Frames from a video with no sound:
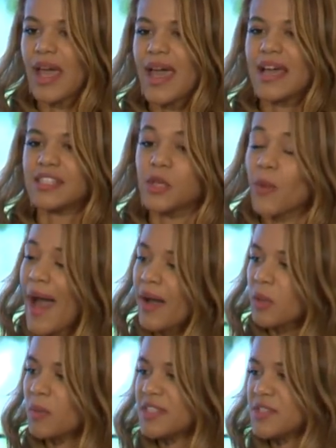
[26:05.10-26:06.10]
And so how
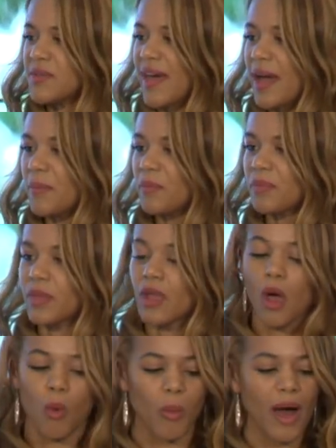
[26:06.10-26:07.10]
can we do that?
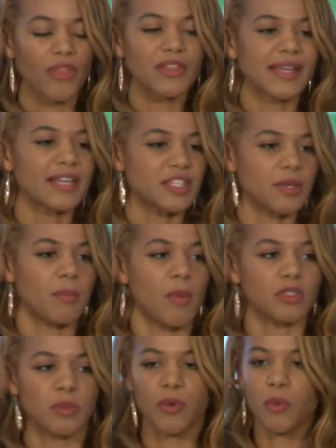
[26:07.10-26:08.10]
Well, there's actually
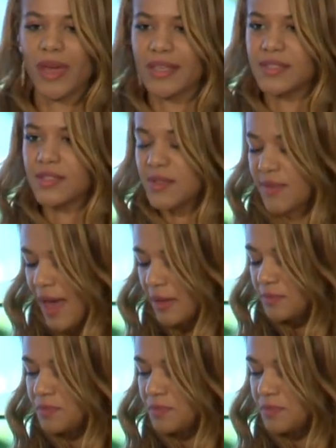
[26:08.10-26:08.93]
multiple ways to do that.